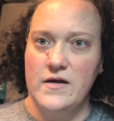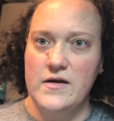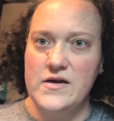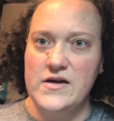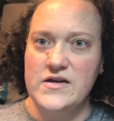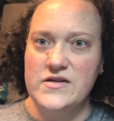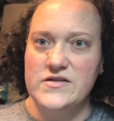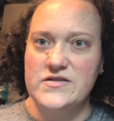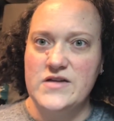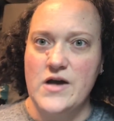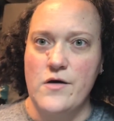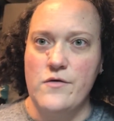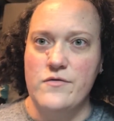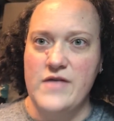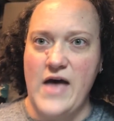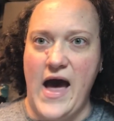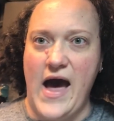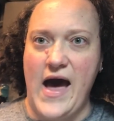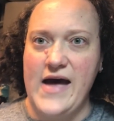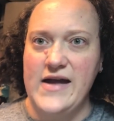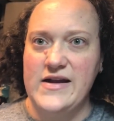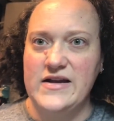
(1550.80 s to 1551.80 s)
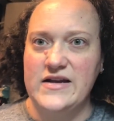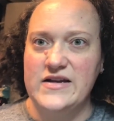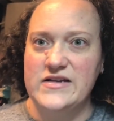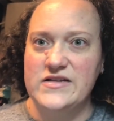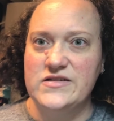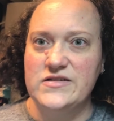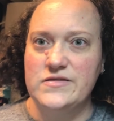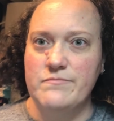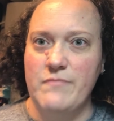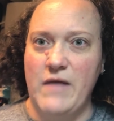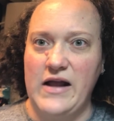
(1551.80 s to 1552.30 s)
So that
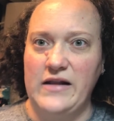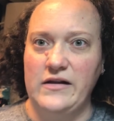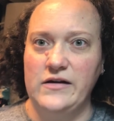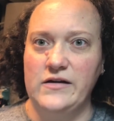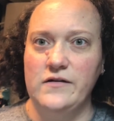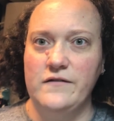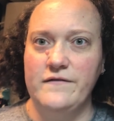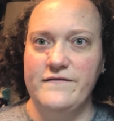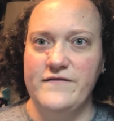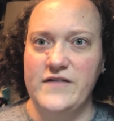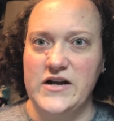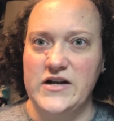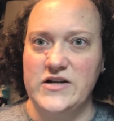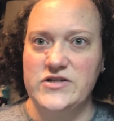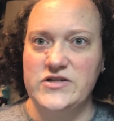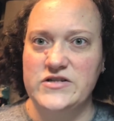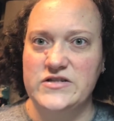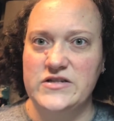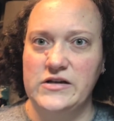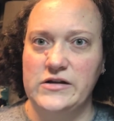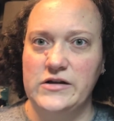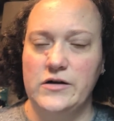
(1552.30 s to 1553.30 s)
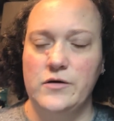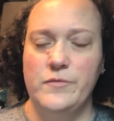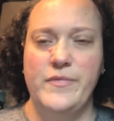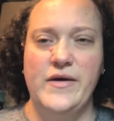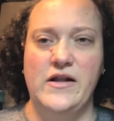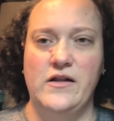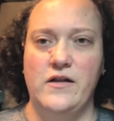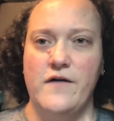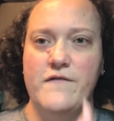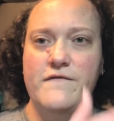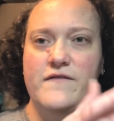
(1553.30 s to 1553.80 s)
is my little finish. It's a little
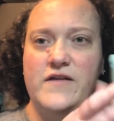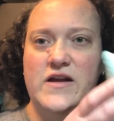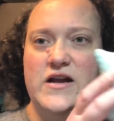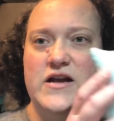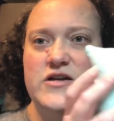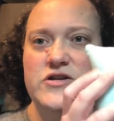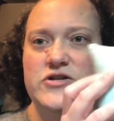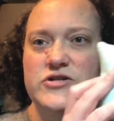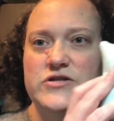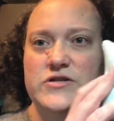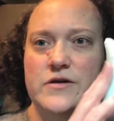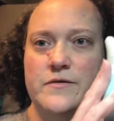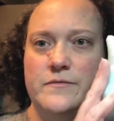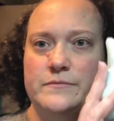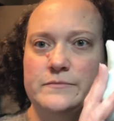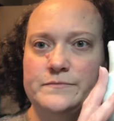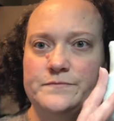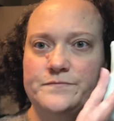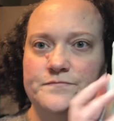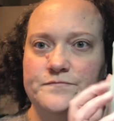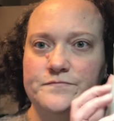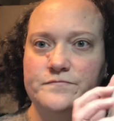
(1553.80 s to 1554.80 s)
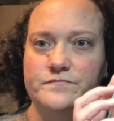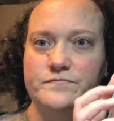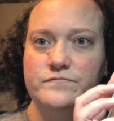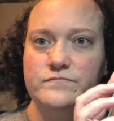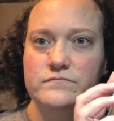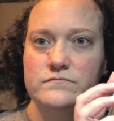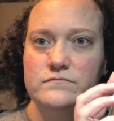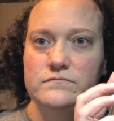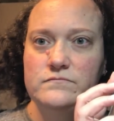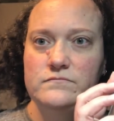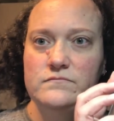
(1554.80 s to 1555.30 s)
pillow finish,
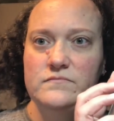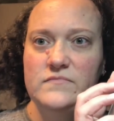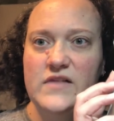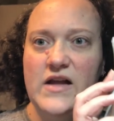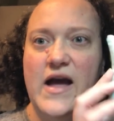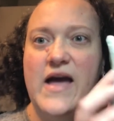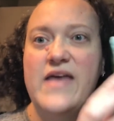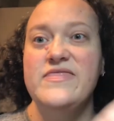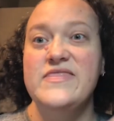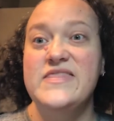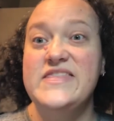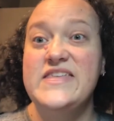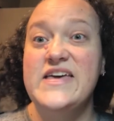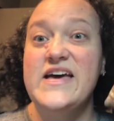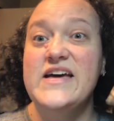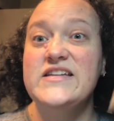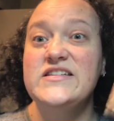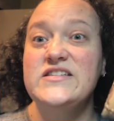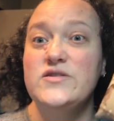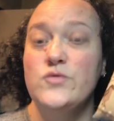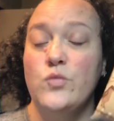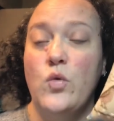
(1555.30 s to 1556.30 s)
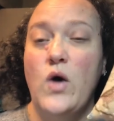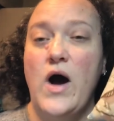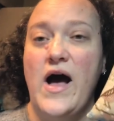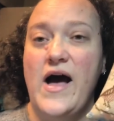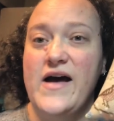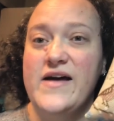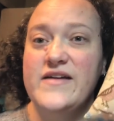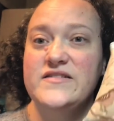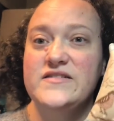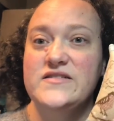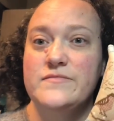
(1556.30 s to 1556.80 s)
and this
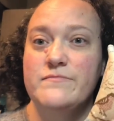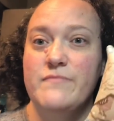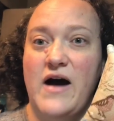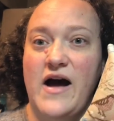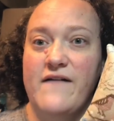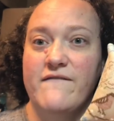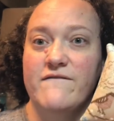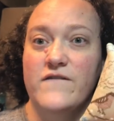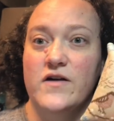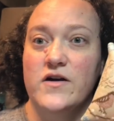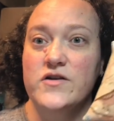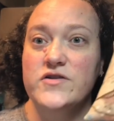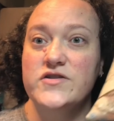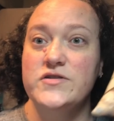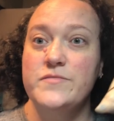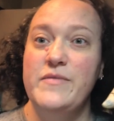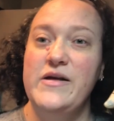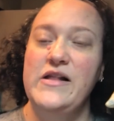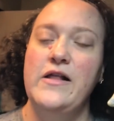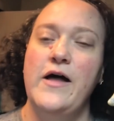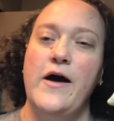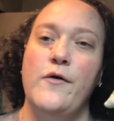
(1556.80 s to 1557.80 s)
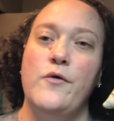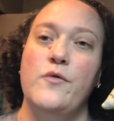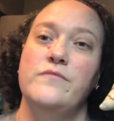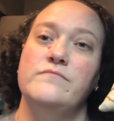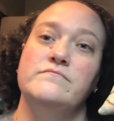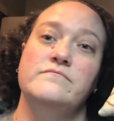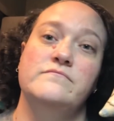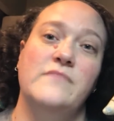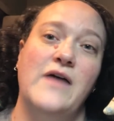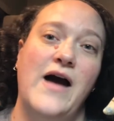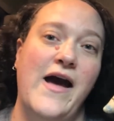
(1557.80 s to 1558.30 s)
was my first pillow
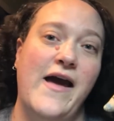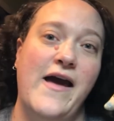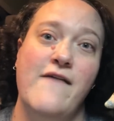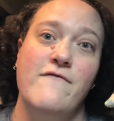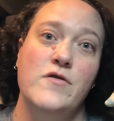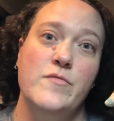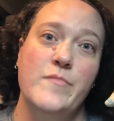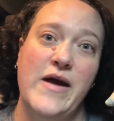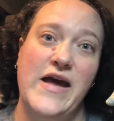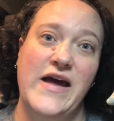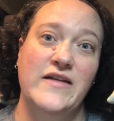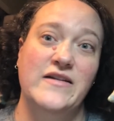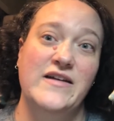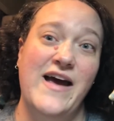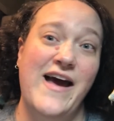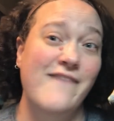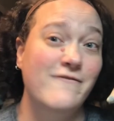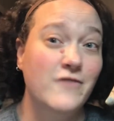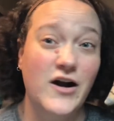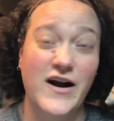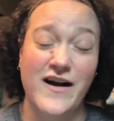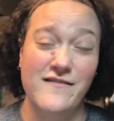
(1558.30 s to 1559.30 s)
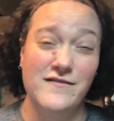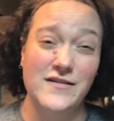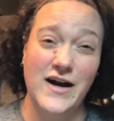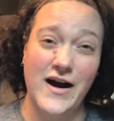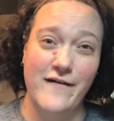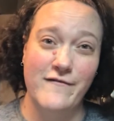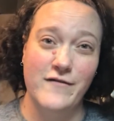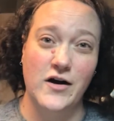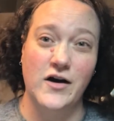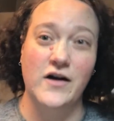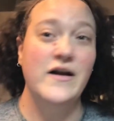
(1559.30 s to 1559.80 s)
I ever made,
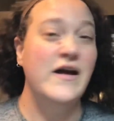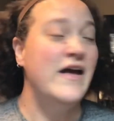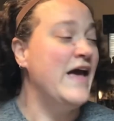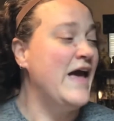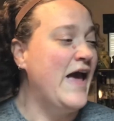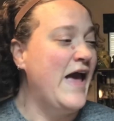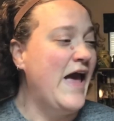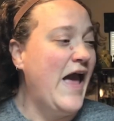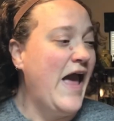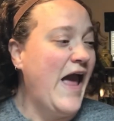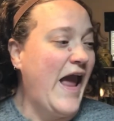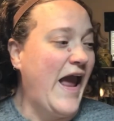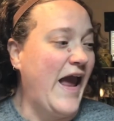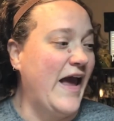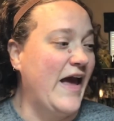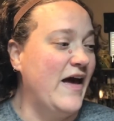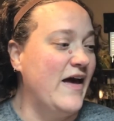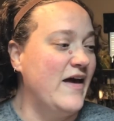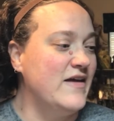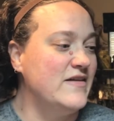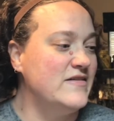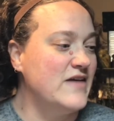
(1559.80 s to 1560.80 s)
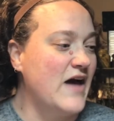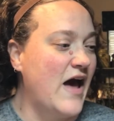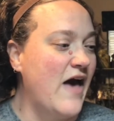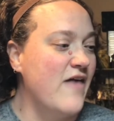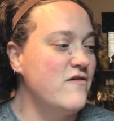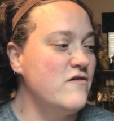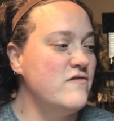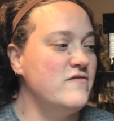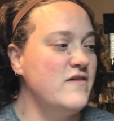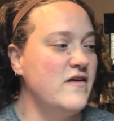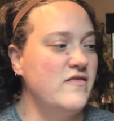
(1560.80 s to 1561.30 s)
ever. And
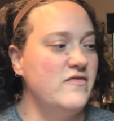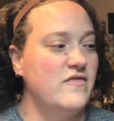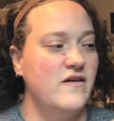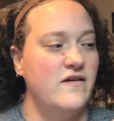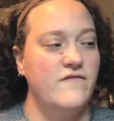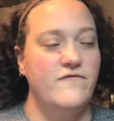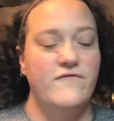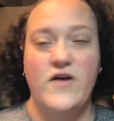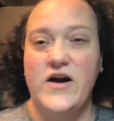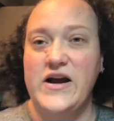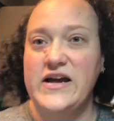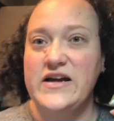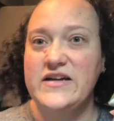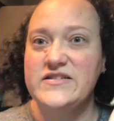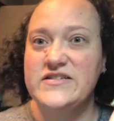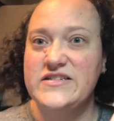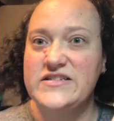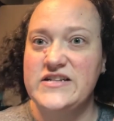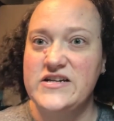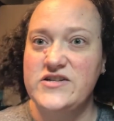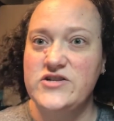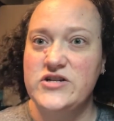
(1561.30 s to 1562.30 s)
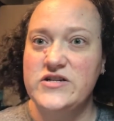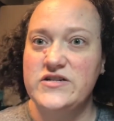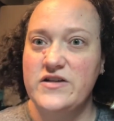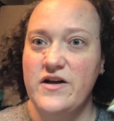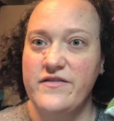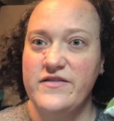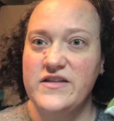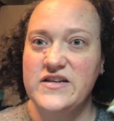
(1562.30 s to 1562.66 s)
other than the Franken stitches on the